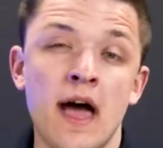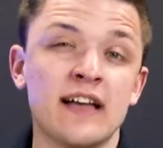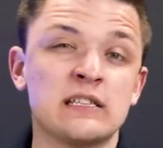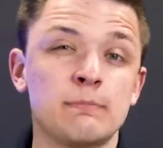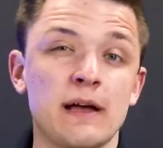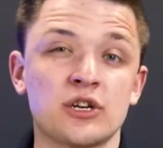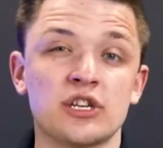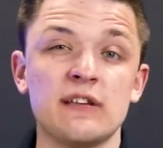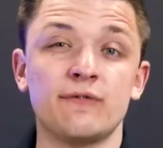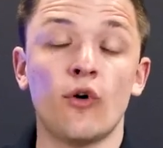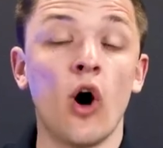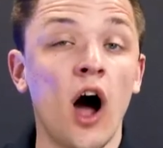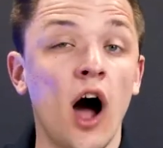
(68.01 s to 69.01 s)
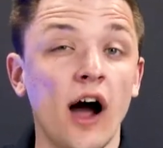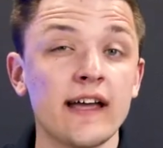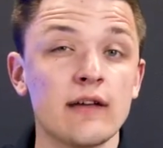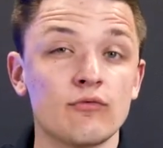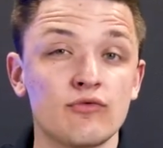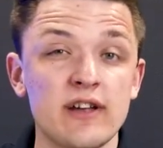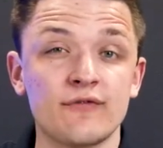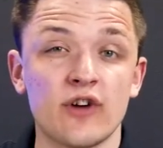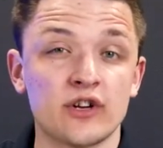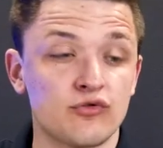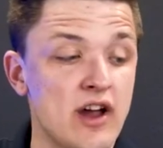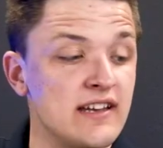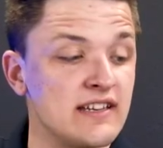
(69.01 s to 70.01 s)
especially for high
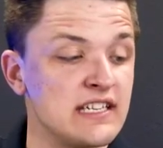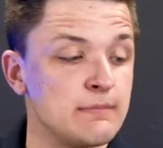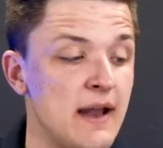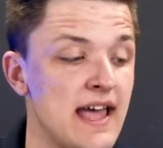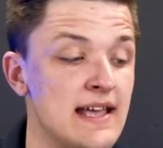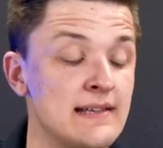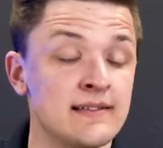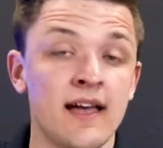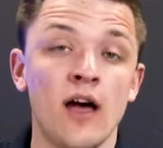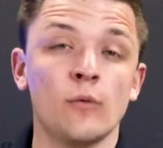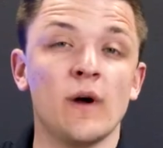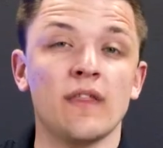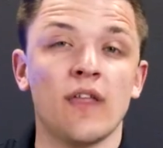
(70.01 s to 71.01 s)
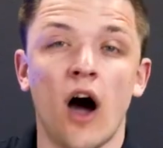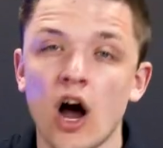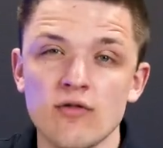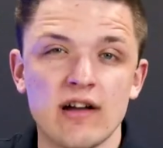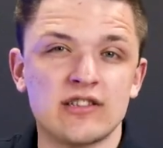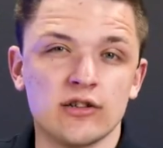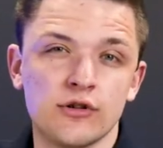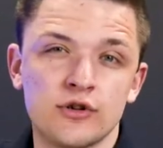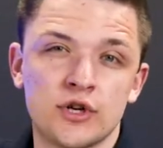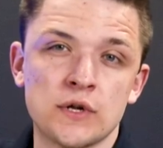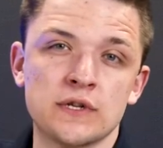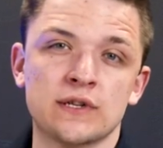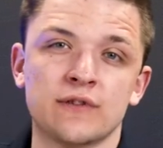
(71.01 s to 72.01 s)
refresh rate displays with high
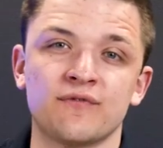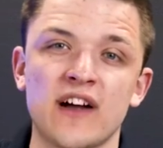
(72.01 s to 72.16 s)
resolutions,